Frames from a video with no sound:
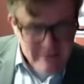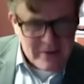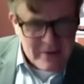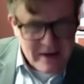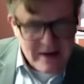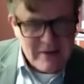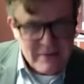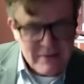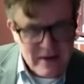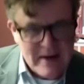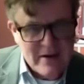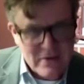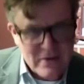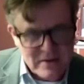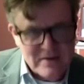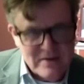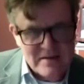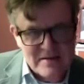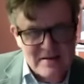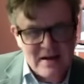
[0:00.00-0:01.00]
have they
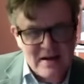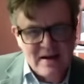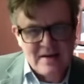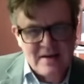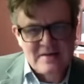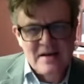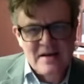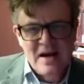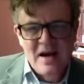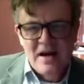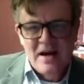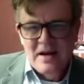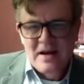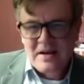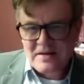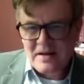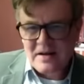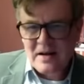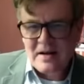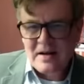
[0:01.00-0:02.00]
criticised. You
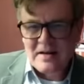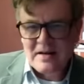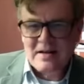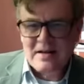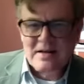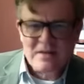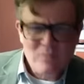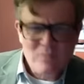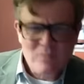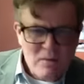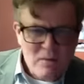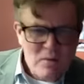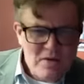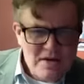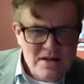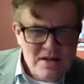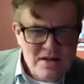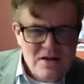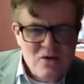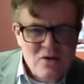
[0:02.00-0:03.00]
see, I say to them, well,
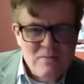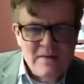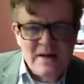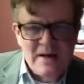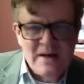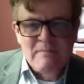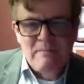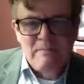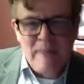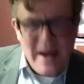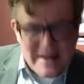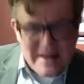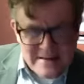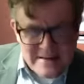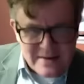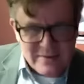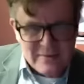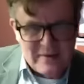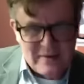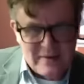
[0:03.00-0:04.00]
wouldn't you be a
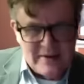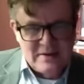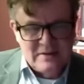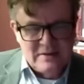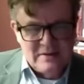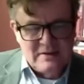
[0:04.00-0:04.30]
better friend of